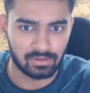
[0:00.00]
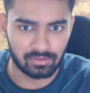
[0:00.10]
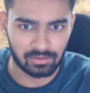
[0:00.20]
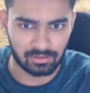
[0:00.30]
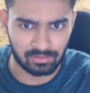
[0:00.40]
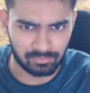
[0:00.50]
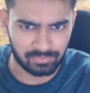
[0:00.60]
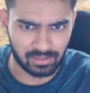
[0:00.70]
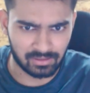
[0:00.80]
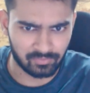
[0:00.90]
Okay,
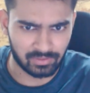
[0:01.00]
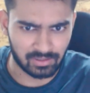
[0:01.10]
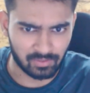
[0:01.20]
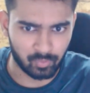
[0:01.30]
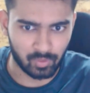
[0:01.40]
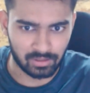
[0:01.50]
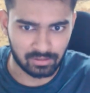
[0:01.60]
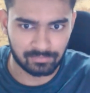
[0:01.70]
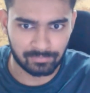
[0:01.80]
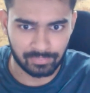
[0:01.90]
Priyank, very tough one.
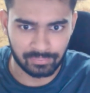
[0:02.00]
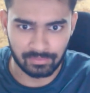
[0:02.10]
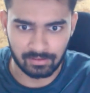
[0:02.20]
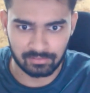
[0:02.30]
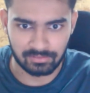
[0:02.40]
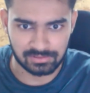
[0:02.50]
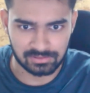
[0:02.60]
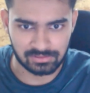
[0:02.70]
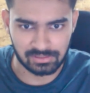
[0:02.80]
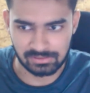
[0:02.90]

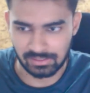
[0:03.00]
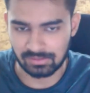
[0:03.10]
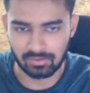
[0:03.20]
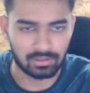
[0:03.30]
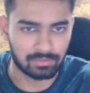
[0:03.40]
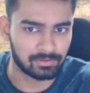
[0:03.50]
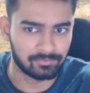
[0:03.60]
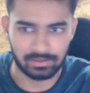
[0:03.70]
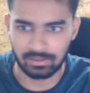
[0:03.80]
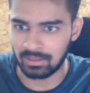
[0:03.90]
Rashid says yes. Okay,
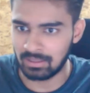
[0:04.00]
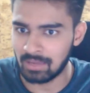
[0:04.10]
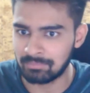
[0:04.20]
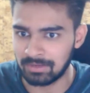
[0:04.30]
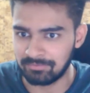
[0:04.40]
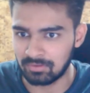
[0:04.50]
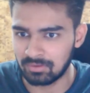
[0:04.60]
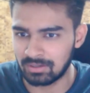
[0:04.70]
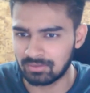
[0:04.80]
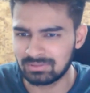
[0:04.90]
perfect. I am live now.
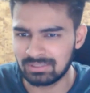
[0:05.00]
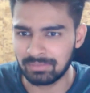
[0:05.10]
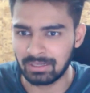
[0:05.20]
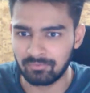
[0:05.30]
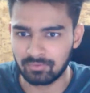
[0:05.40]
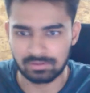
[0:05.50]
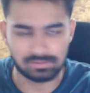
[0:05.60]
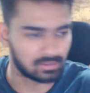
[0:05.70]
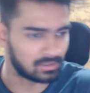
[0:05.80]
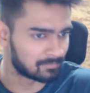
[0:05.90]
I don't see many viewers
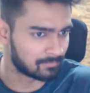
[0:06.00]
today.